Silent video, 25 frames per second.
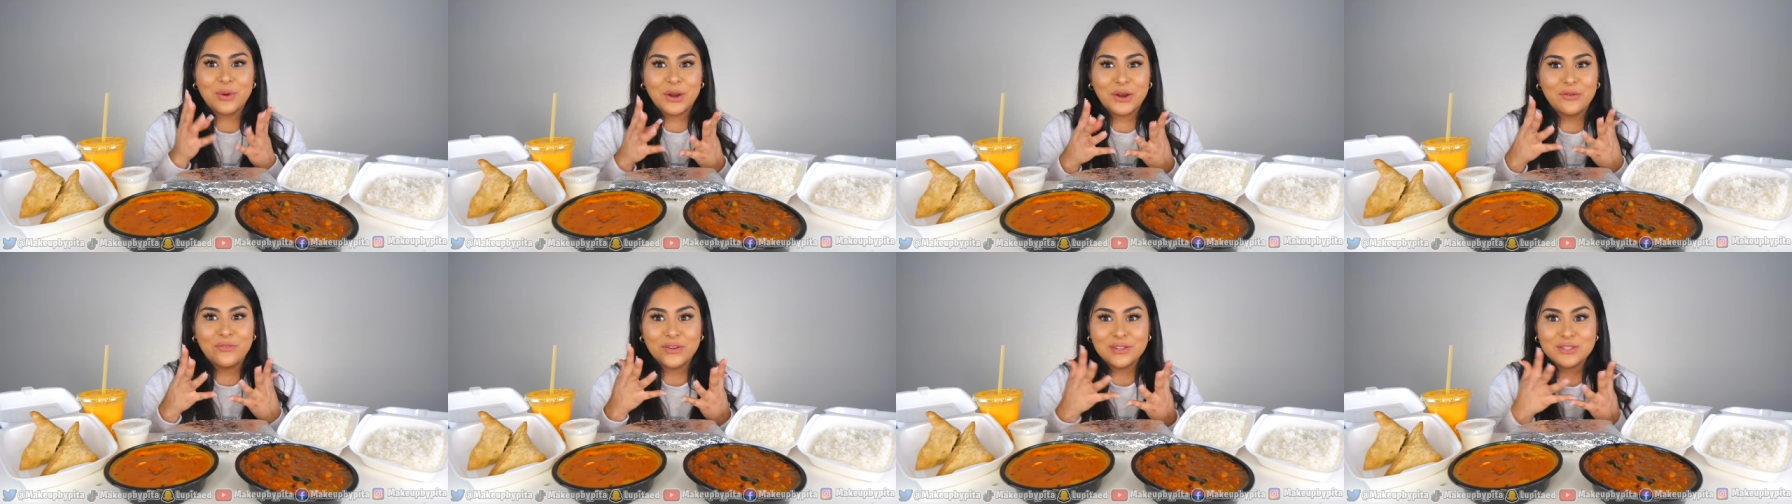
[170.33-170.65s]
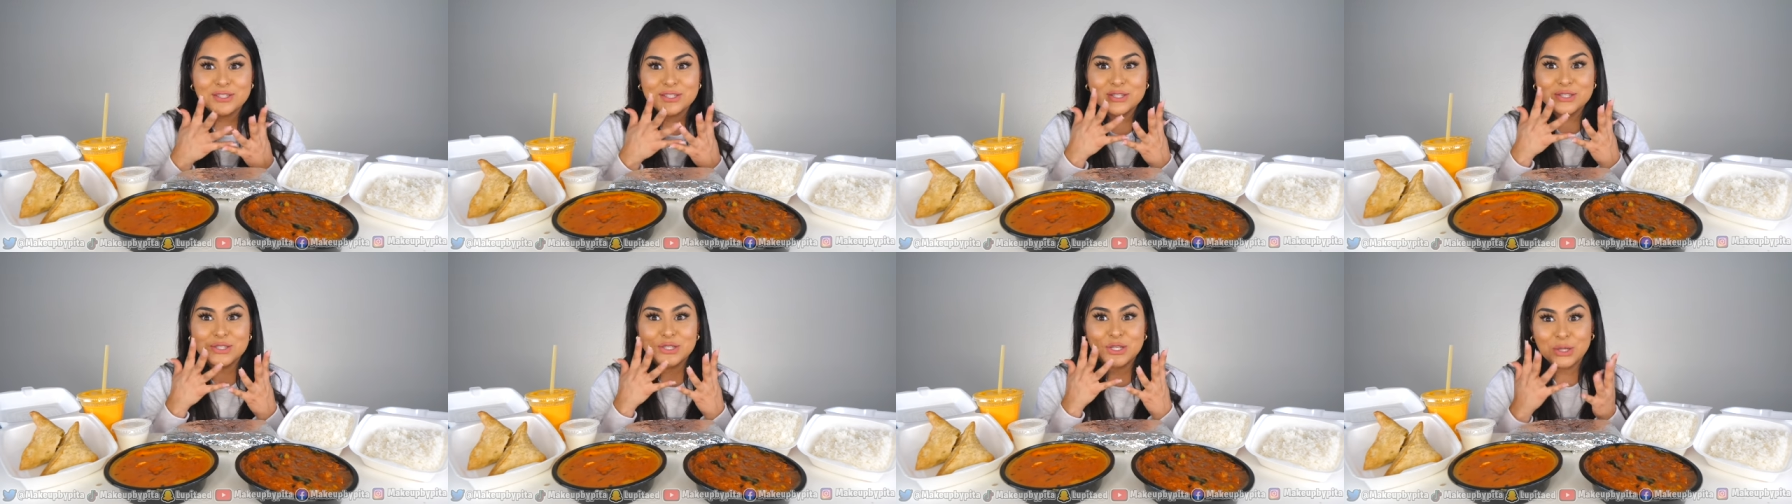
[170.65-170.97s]
what if
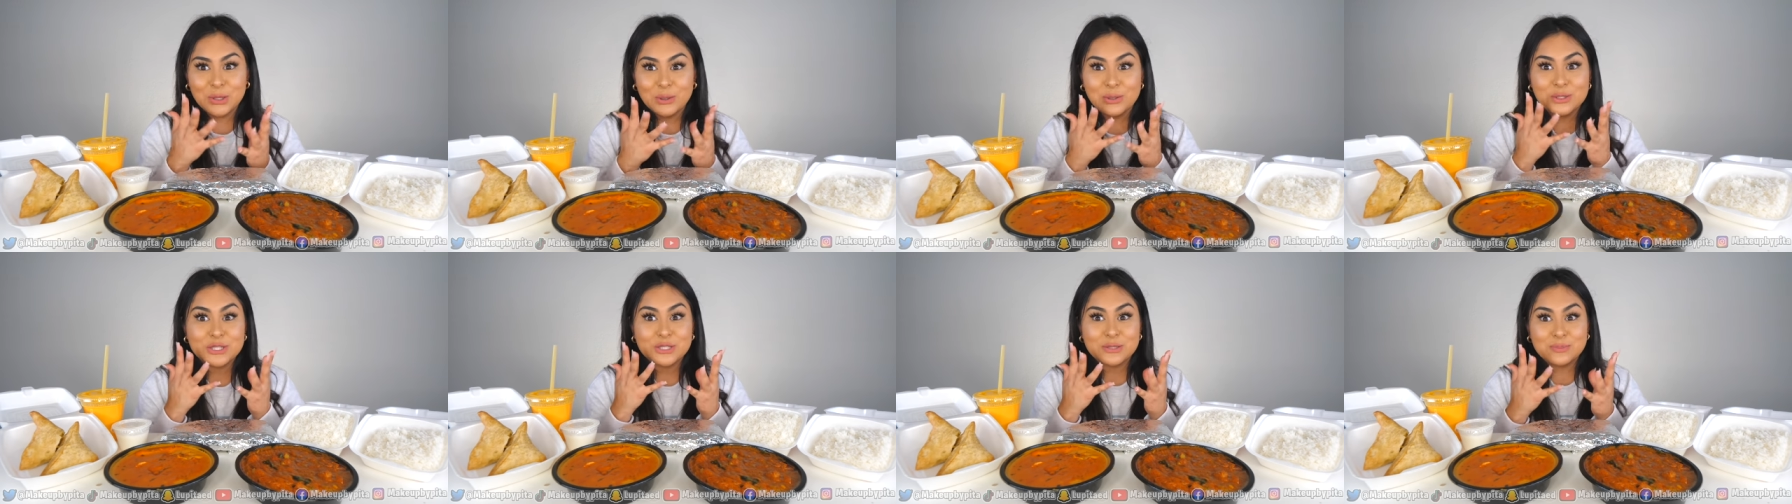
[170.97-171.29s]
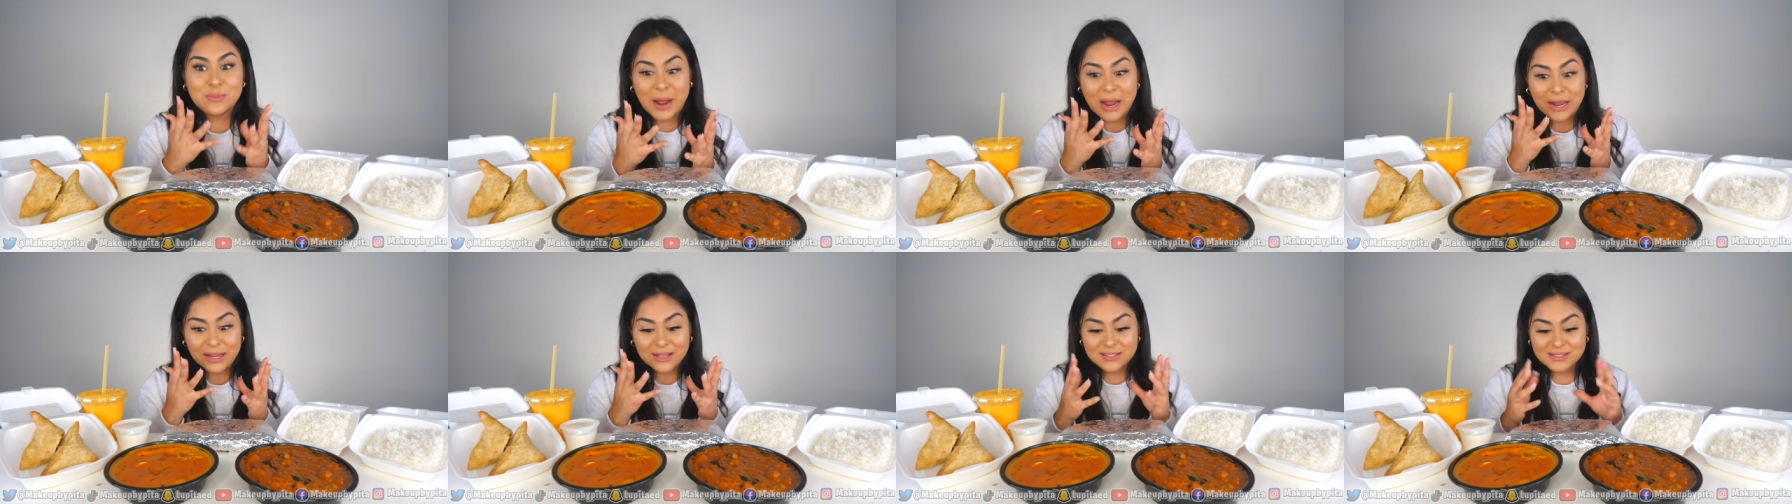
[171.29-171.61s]
it's too
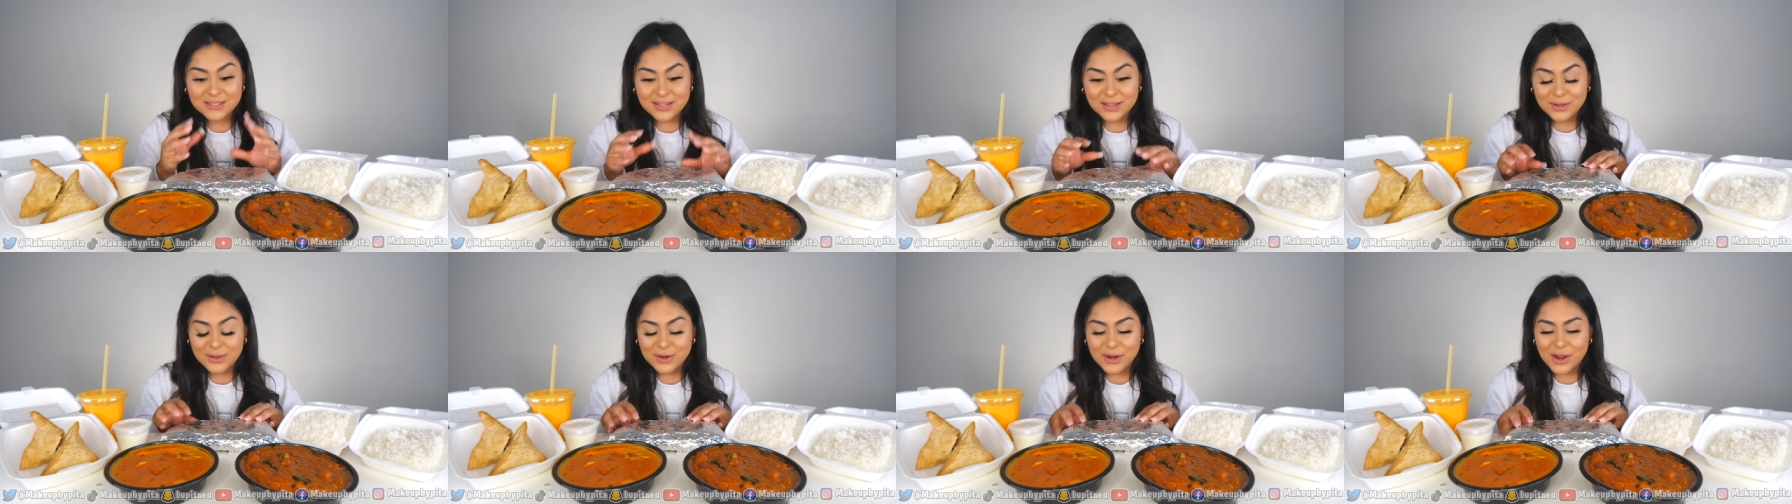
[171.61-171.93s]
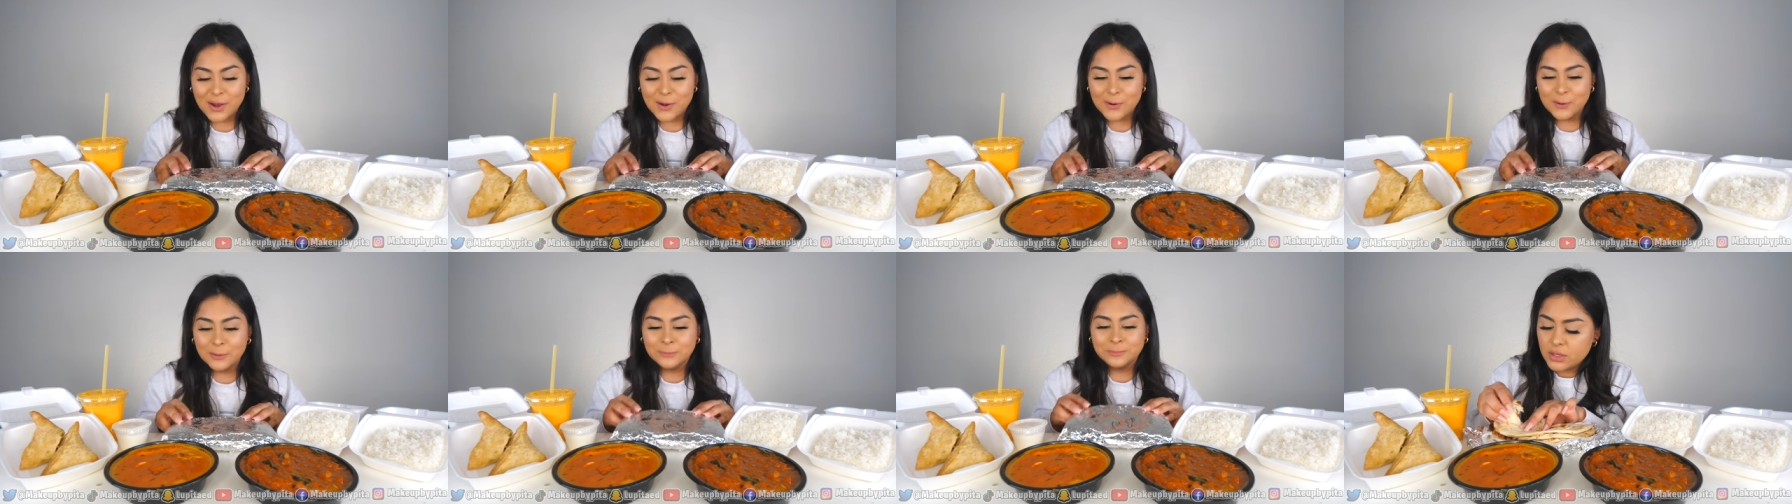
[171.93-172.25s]
spicy, you
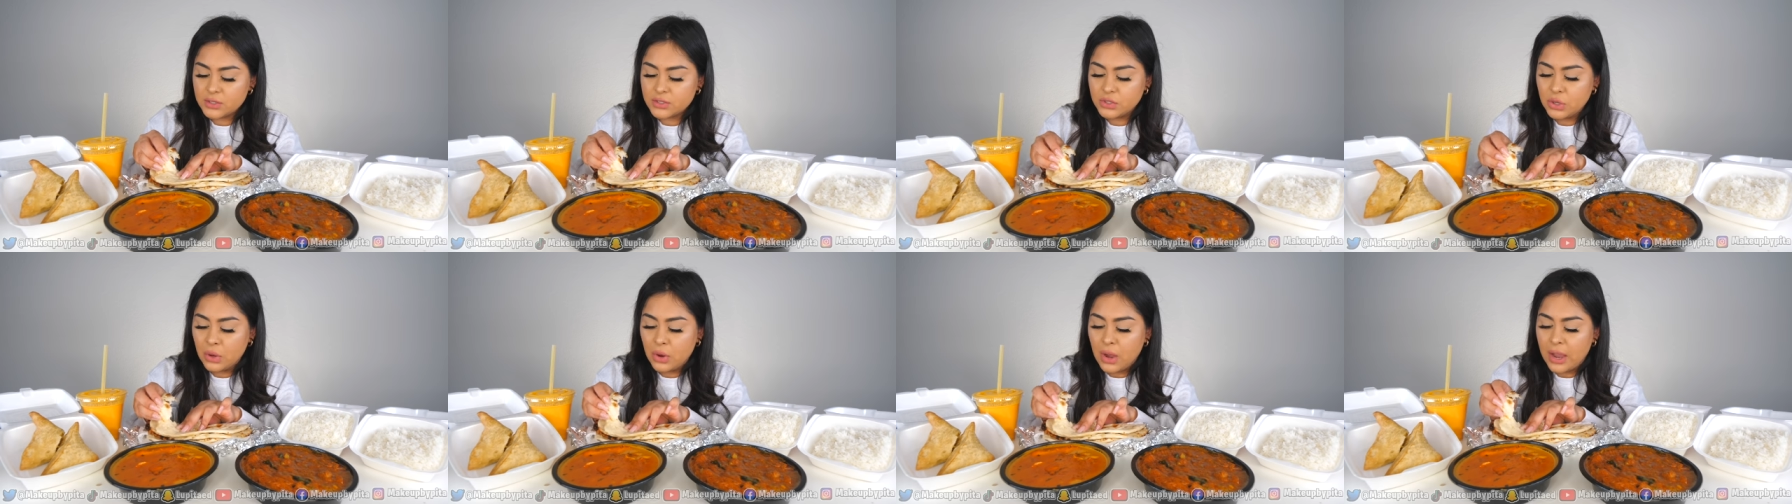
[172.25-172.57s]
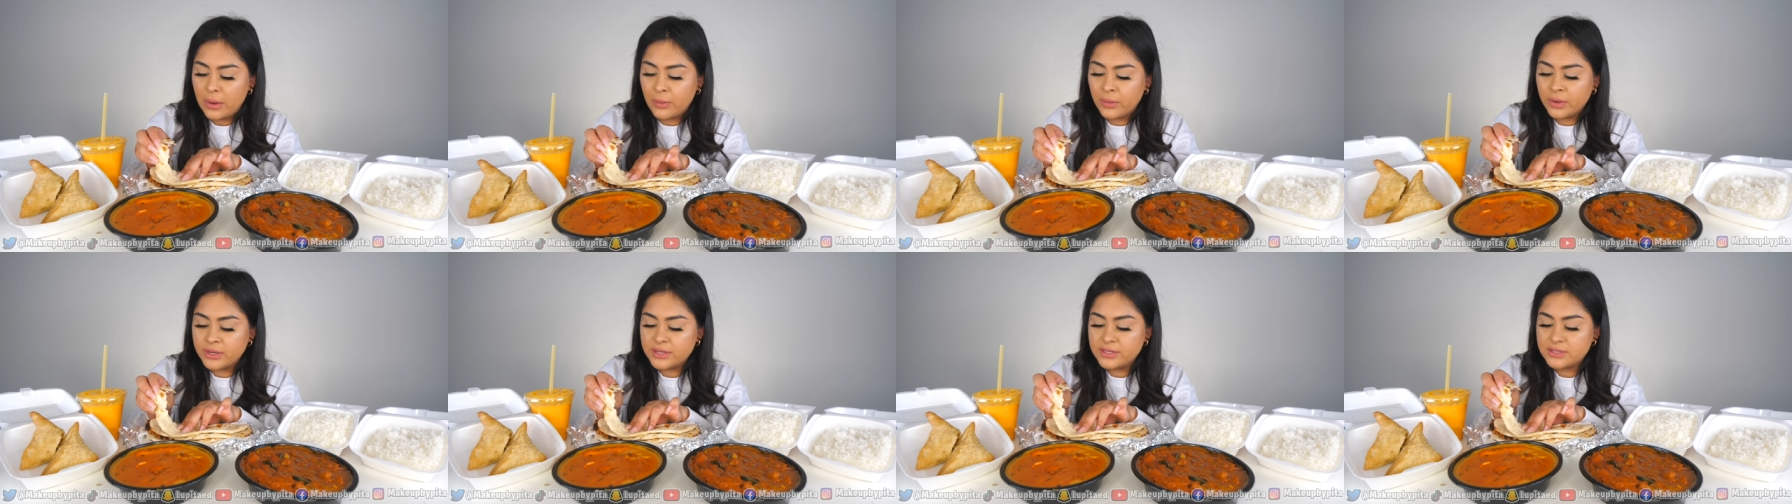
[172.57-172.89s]
know? So
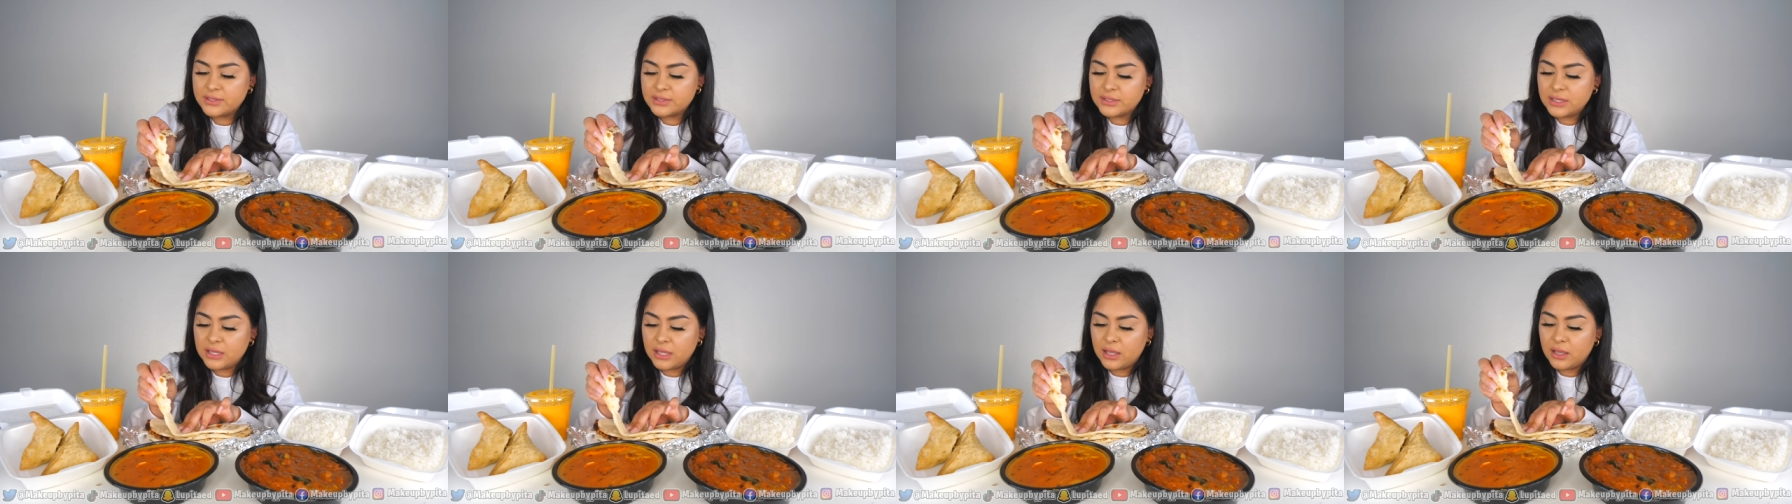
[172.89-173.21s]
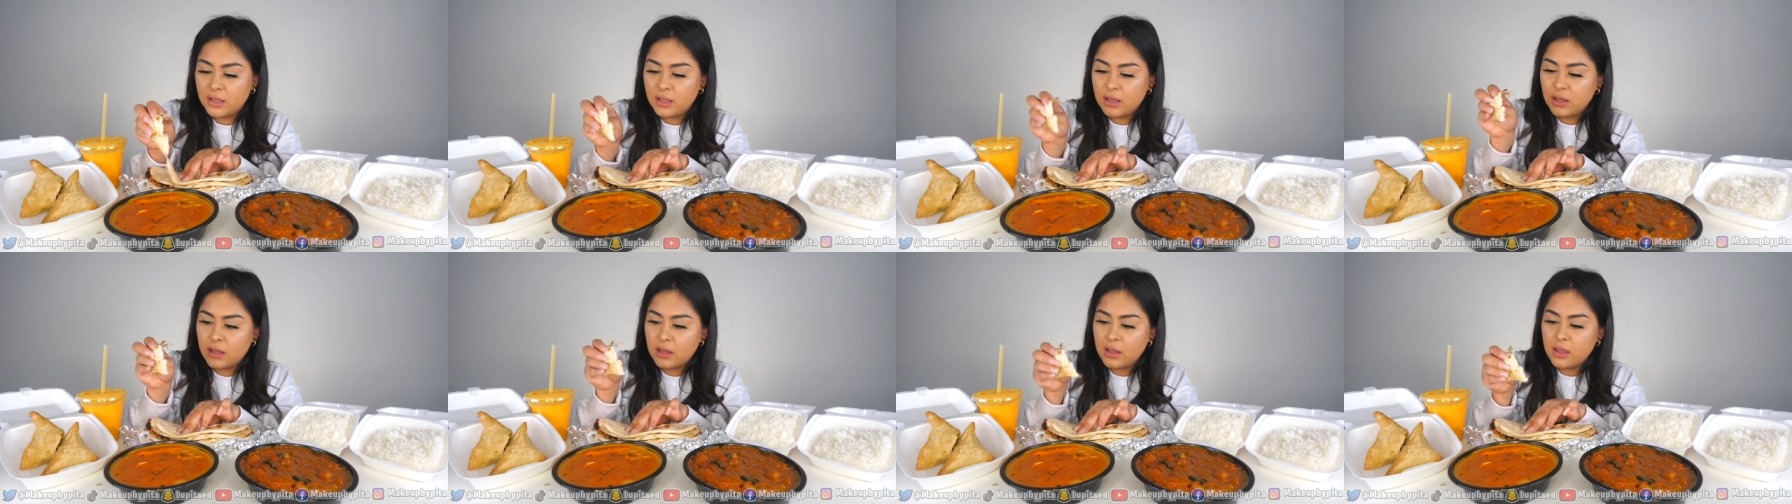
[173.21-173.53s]
I wanna
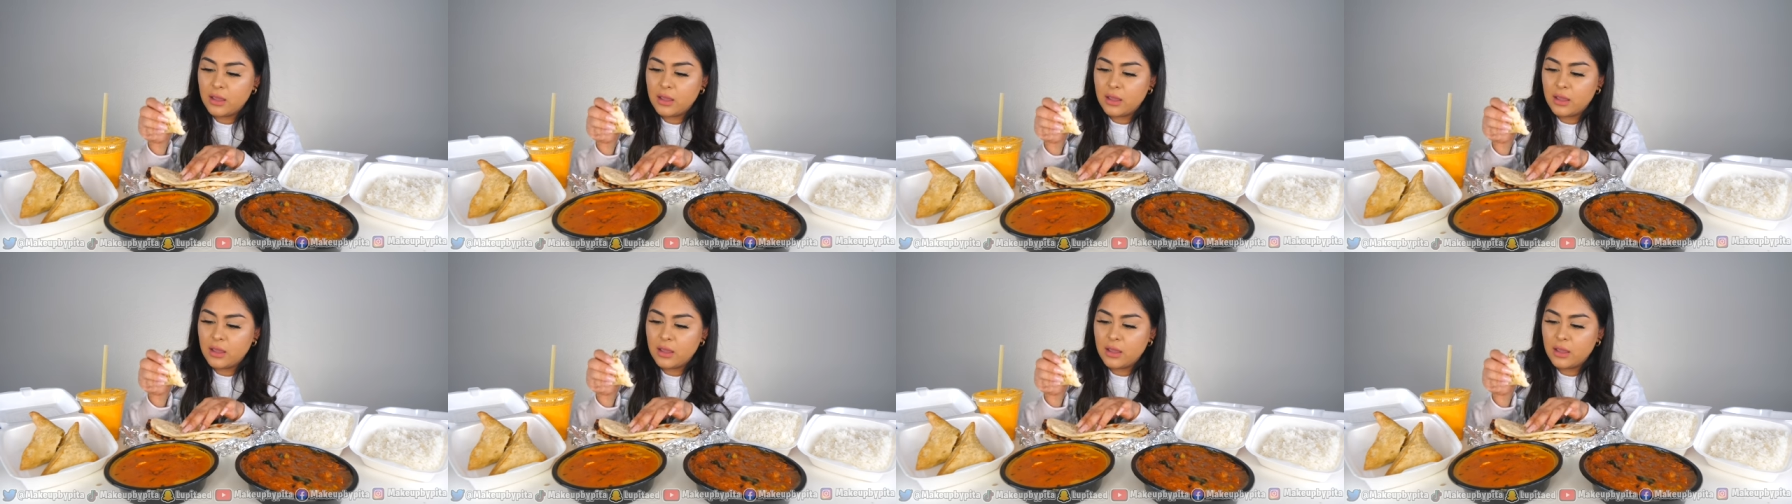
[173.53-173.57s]
see